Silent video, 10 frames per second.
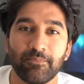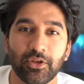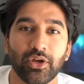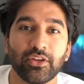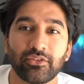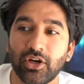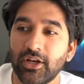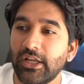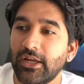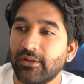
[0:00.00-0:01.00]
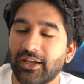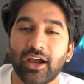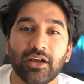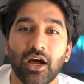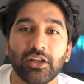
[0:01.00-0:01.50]
you know, it's not like
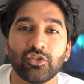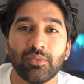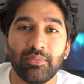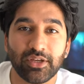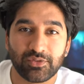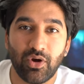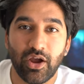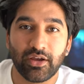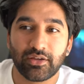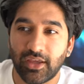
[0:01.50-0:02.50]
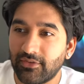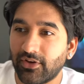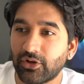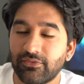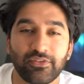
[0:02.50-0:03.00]
I can't do my best work if
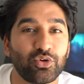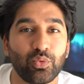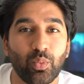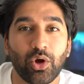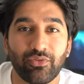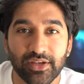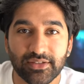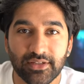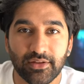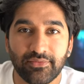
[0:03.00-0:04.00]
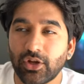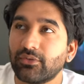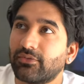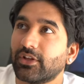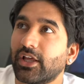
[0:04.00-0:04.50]
I don't feel well rested, if I
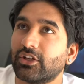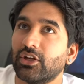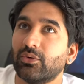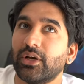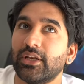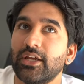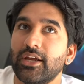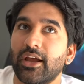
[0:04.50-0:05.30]
don't feel like, you know what,